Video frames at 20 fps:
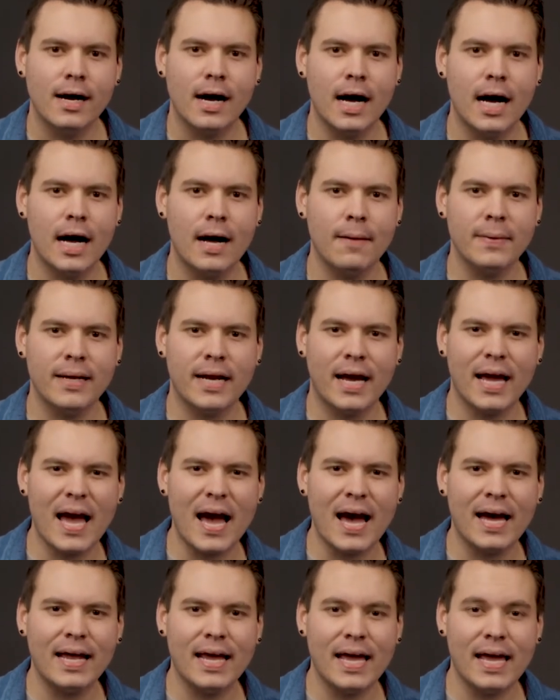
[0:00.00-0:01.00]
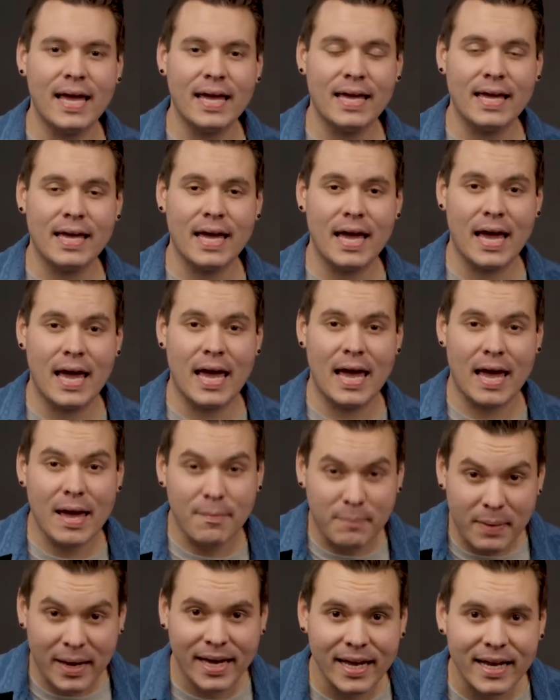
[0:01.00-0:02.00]
And I had a
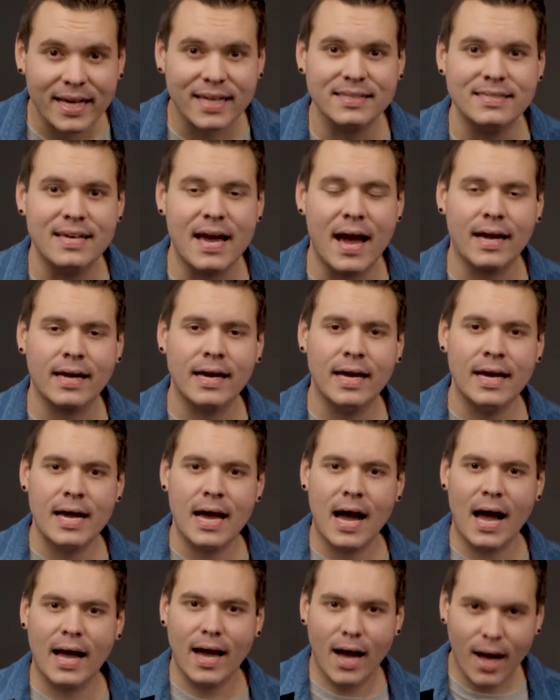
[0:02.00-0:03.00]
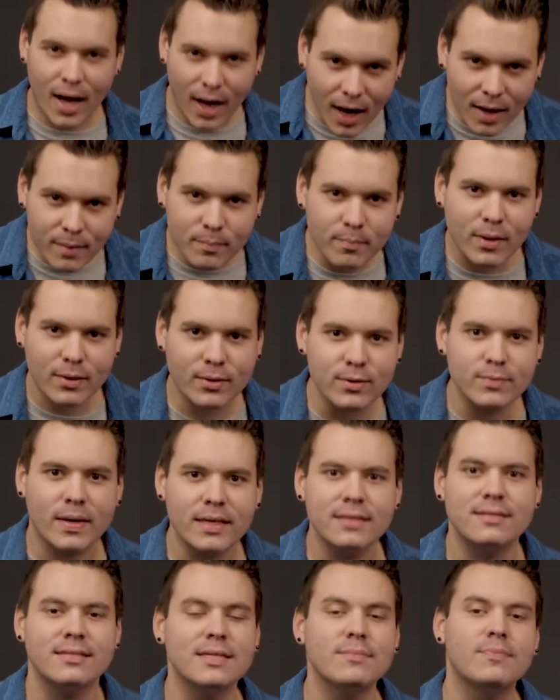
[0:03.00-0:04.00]
panic attack. I unbuckled my
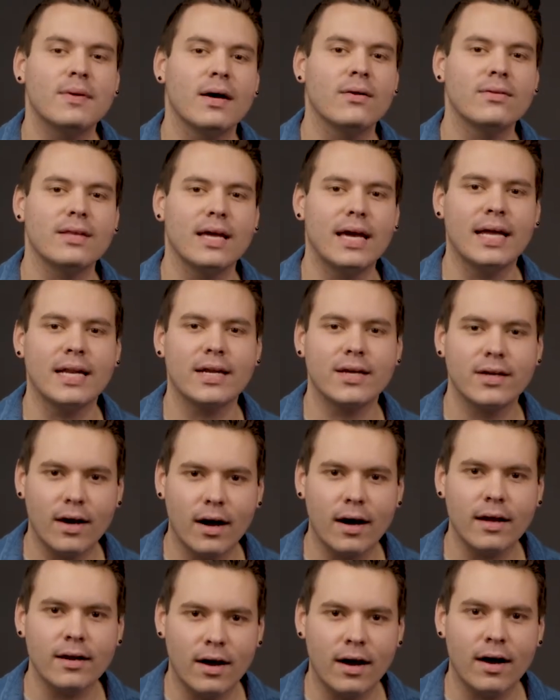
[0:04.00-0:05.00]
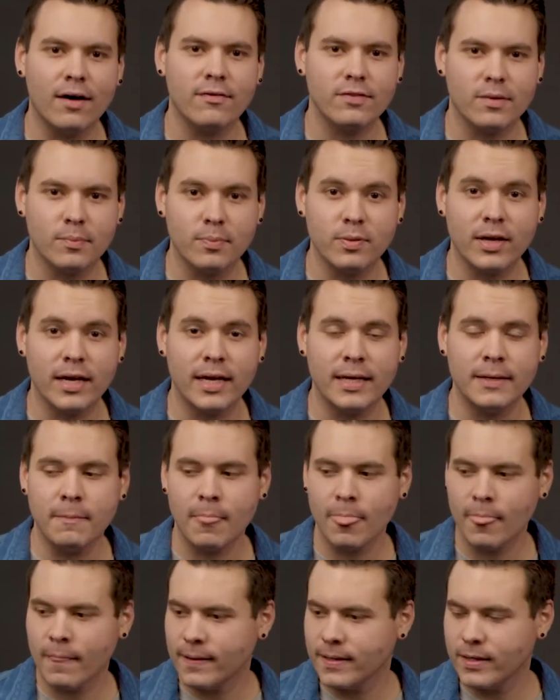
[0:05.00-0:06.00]
seatbelt and got off the plane.
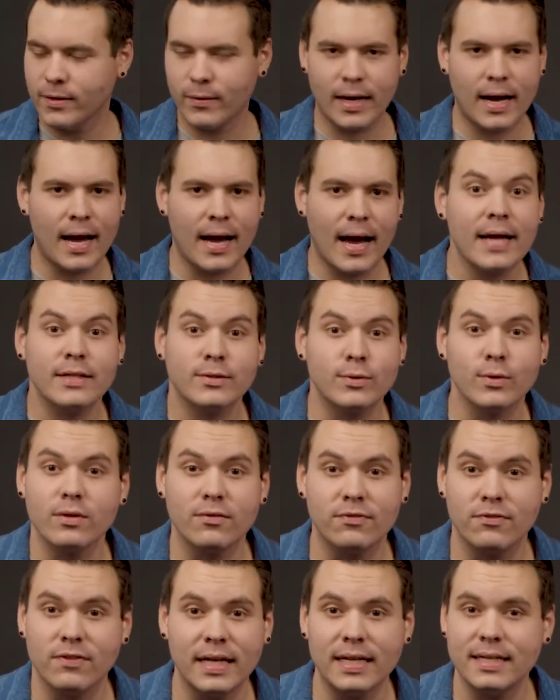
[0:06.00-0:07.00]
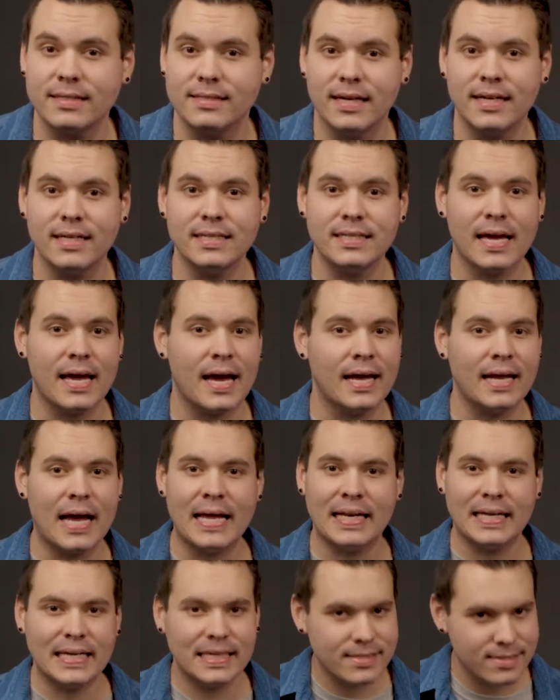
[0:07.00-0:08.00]
I told the flight attendant, hey,
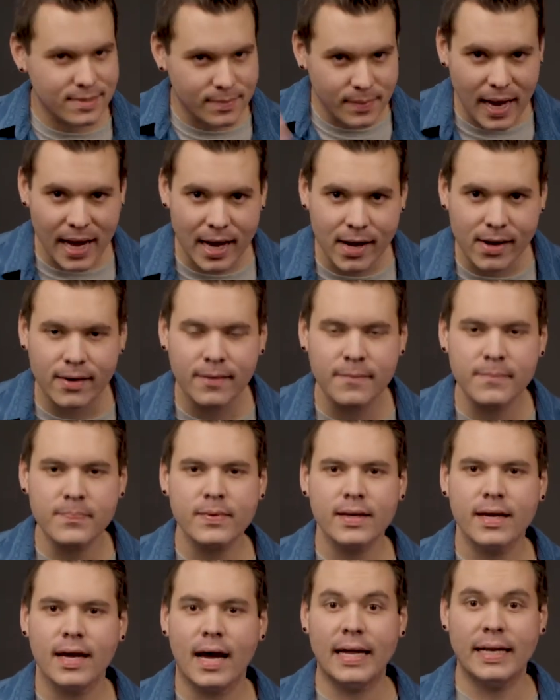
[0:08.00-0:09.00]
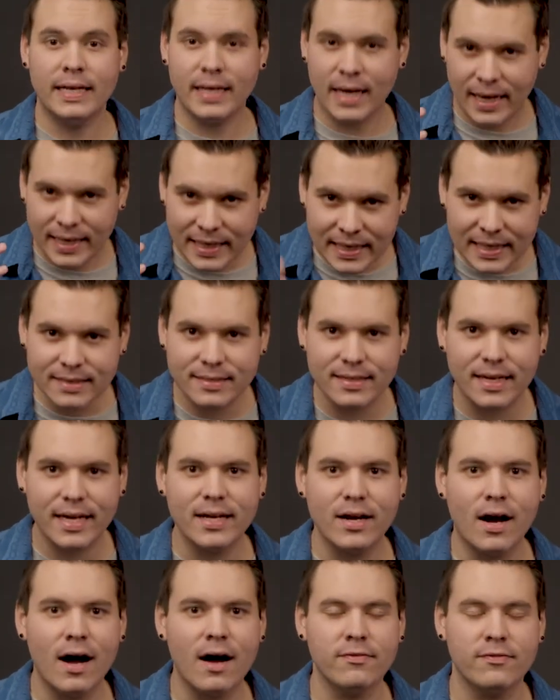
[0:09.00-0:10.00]
I need some air. I need to
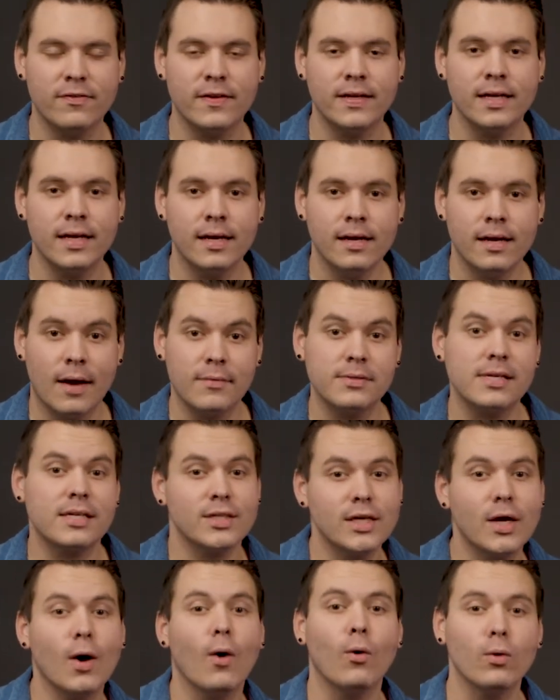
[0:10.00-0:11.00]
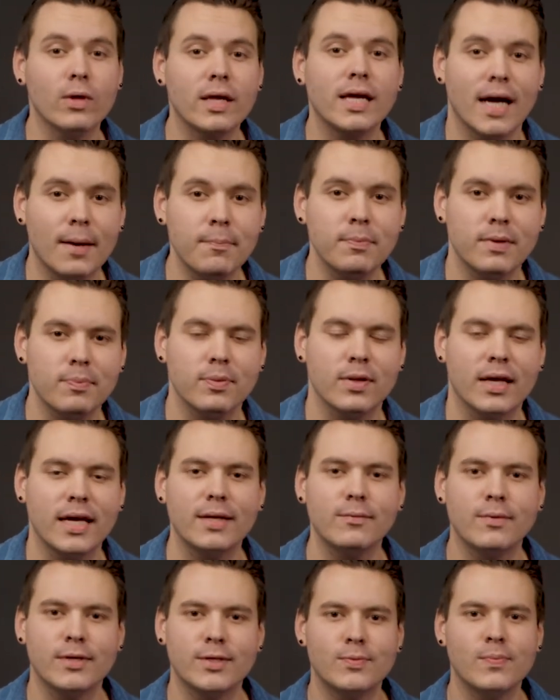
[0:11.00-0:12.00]
get off. And I was actually holding up the
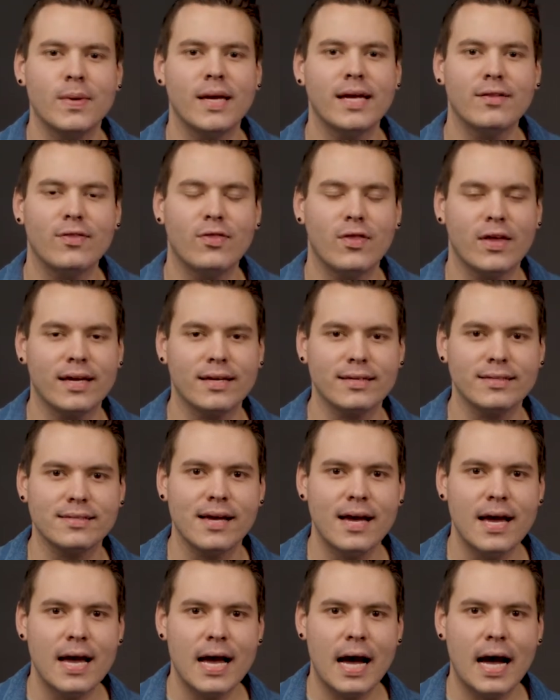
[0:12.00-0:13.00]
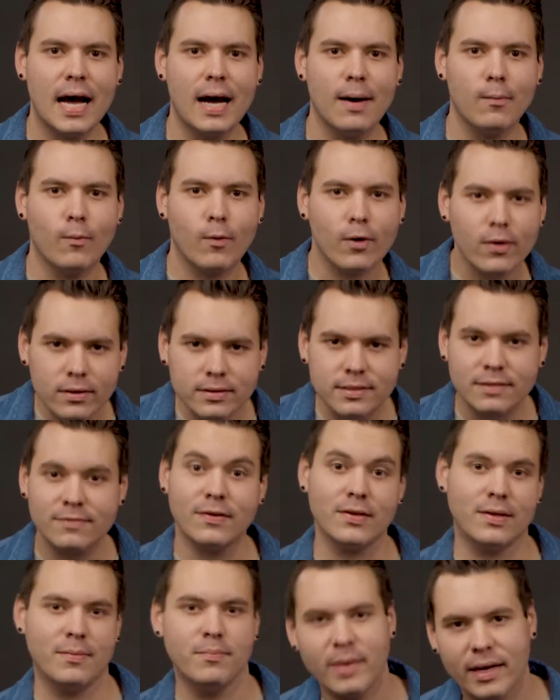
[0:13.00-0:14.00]
plane, which made things worse. I
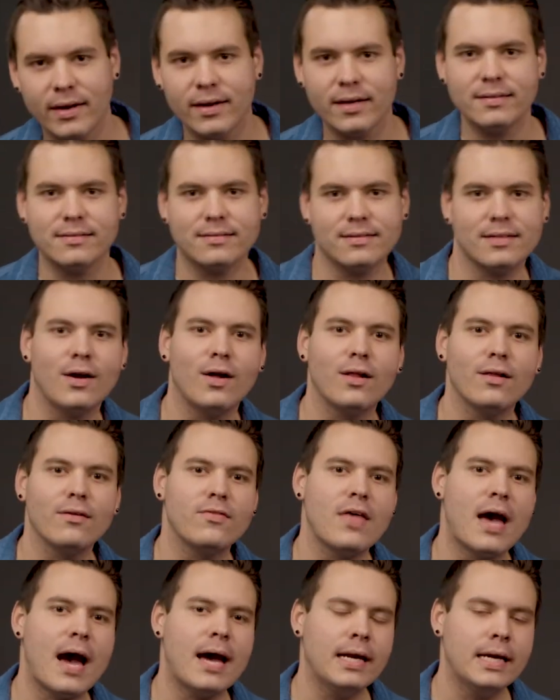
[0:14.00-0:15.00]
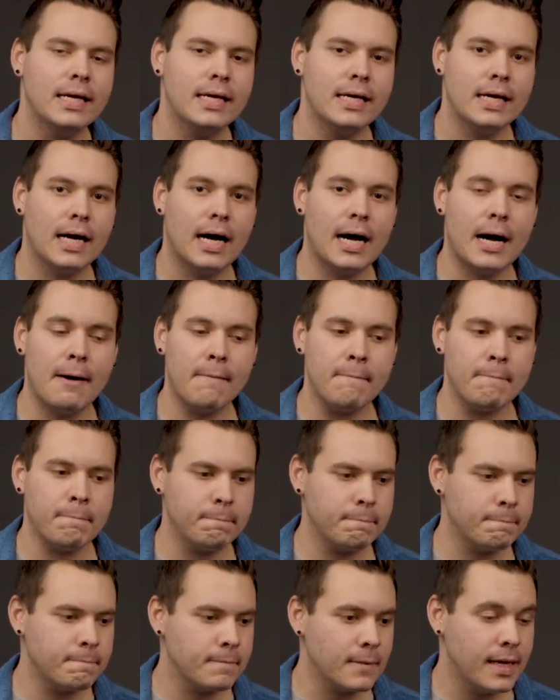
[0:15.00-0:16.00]
felt embarrassed and all of that.
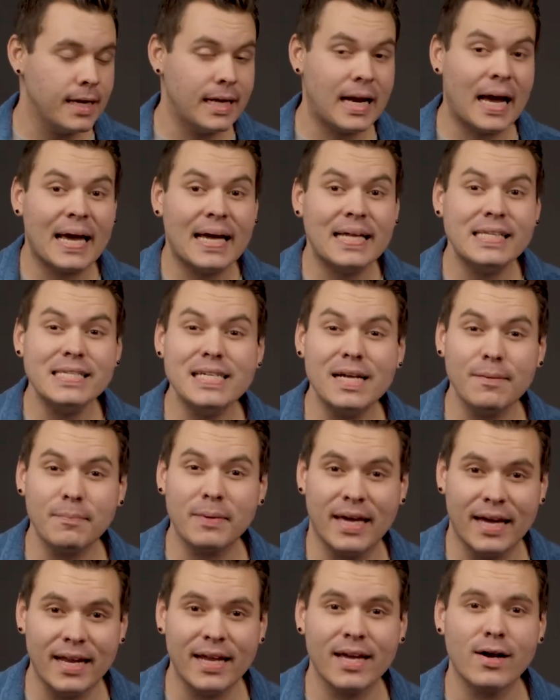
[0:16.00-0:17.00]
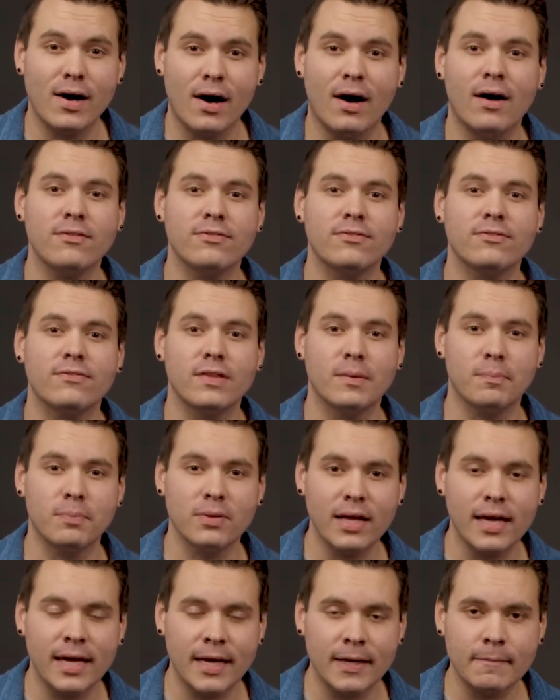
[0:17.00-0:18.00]
And I ended up getting off the
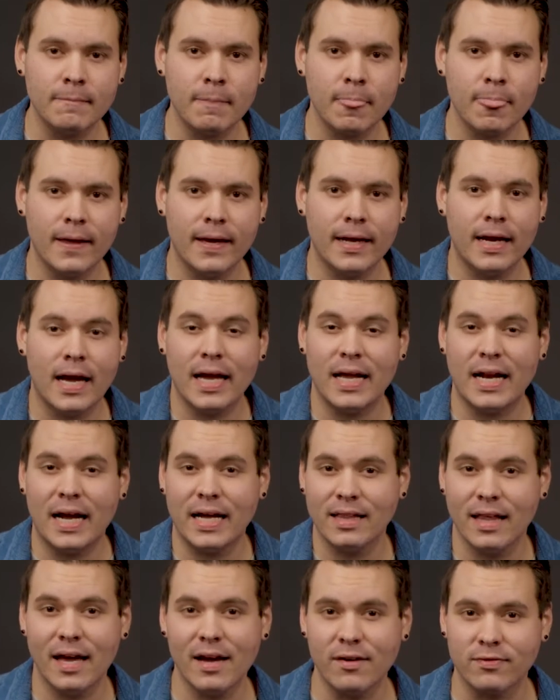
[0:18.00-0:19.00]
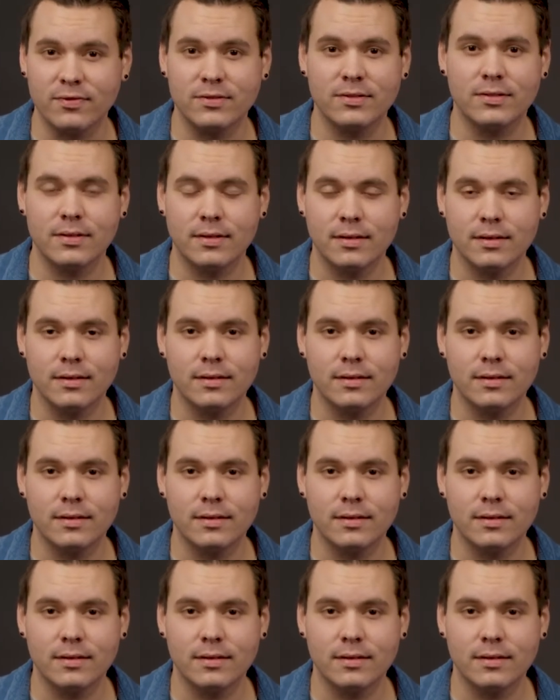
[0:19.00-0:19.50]
plane and I left.